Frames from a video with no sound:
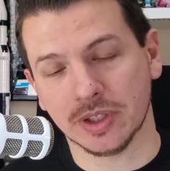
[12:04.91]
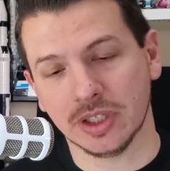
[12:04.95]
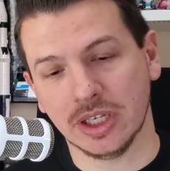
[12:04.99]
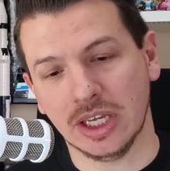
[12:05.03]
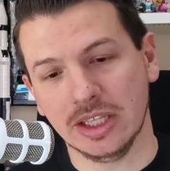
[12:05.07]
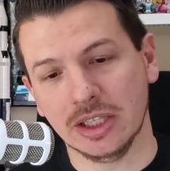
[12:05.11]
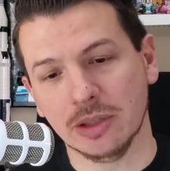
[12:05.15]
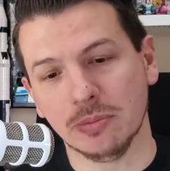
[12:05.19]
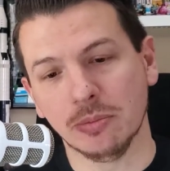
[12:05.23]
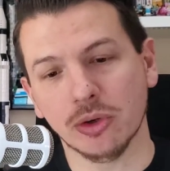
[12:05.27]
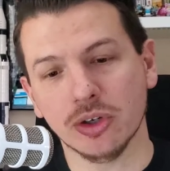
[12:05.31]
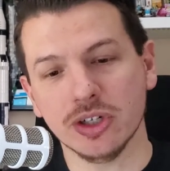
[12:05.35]

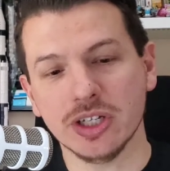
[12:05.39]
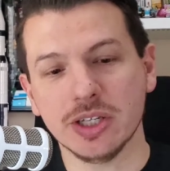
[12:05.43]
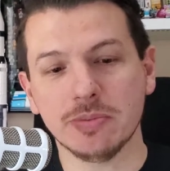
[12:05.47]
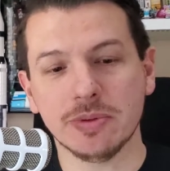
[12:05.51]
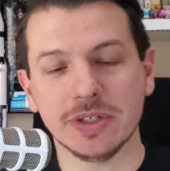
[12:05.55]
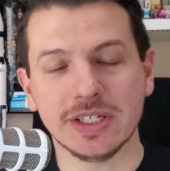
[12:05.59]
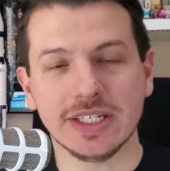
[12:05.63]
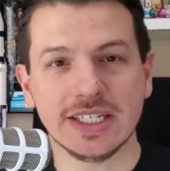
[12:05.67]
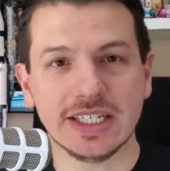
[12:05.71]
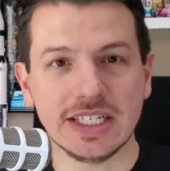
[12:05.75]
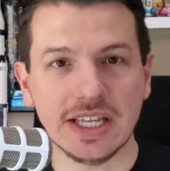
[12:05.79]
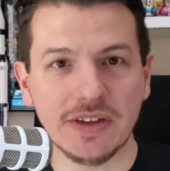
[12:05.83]
And the more
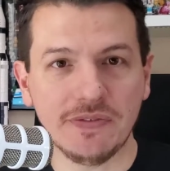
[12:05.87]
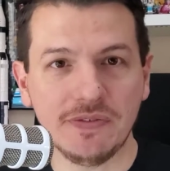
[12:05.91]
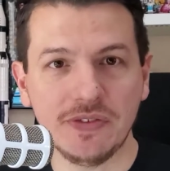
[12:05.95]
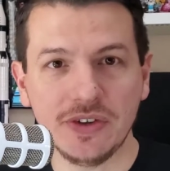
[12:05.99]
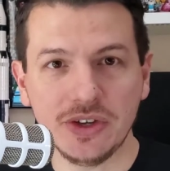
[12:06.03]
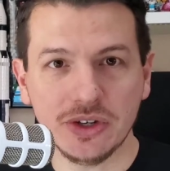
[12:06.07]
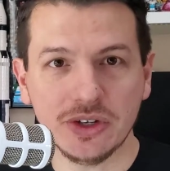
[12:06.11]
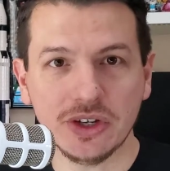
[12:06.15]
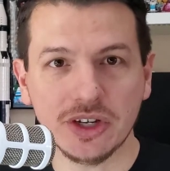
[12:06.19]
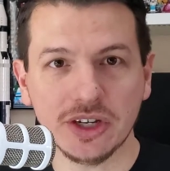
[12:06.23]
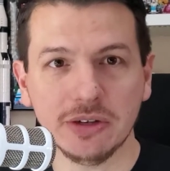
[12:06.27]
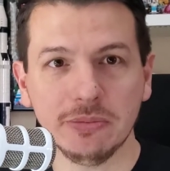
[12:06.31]
specific
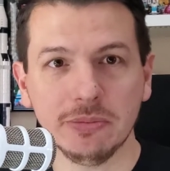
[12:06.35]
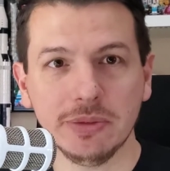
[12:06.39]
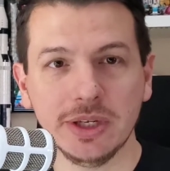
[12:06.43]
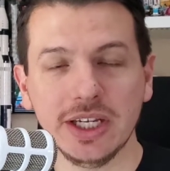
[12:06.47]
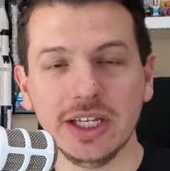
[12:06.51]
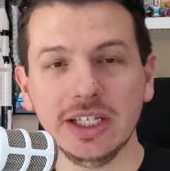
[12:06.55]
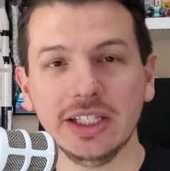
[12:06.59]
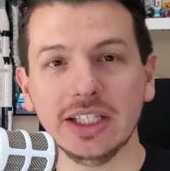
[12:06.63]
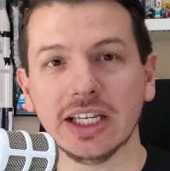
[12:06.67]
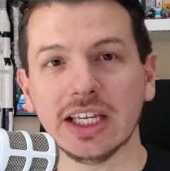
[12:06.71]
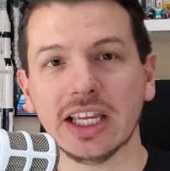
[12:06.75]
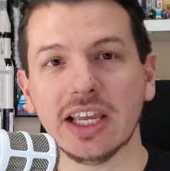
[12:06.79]
you can
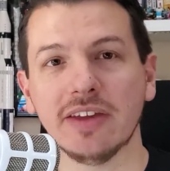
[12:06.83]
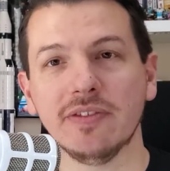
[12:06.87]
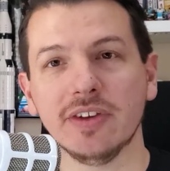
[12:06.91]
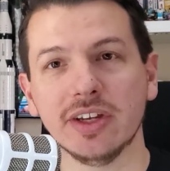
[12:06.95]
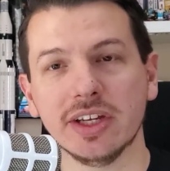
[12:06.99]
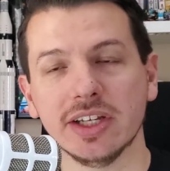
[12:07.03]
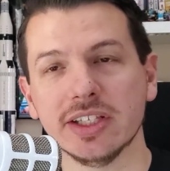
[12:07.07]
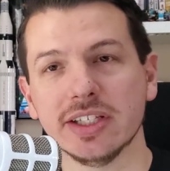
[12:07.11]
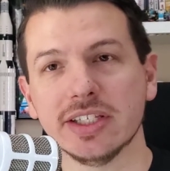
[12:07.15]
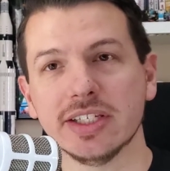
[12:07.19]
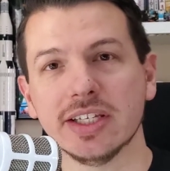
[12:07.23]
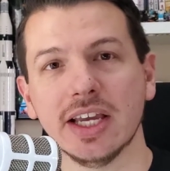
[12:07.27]
be, like if you
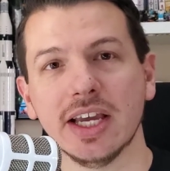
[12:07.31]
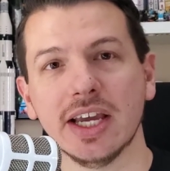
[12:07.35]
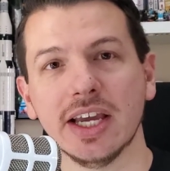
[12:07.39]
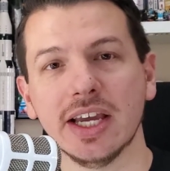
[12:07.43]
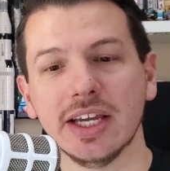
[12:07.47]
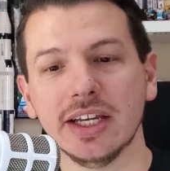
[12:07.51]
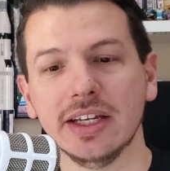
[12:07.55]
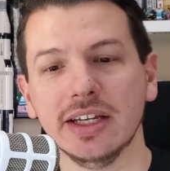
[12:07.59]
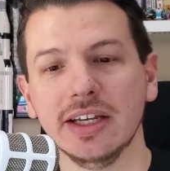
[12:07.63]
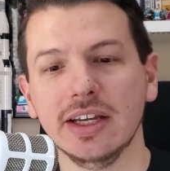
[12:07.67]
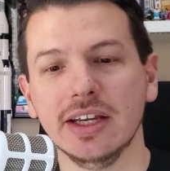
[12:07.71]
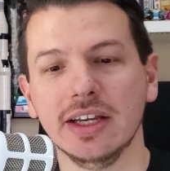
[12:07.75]
can say